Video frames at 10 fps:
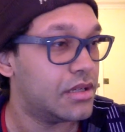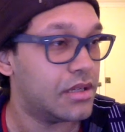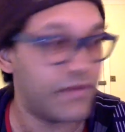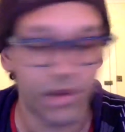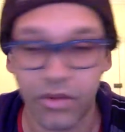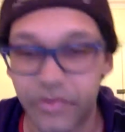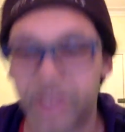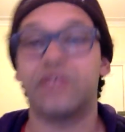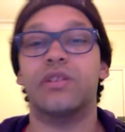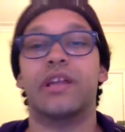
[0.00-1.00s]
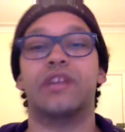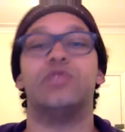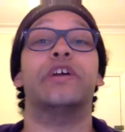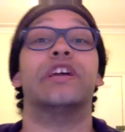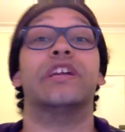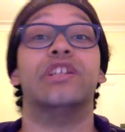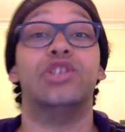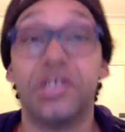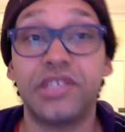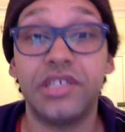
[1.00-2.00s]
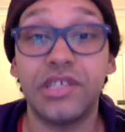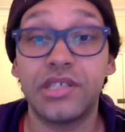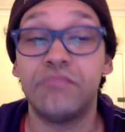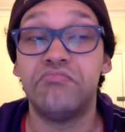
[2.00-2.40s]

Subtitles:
if you don't think they're like doing it justice,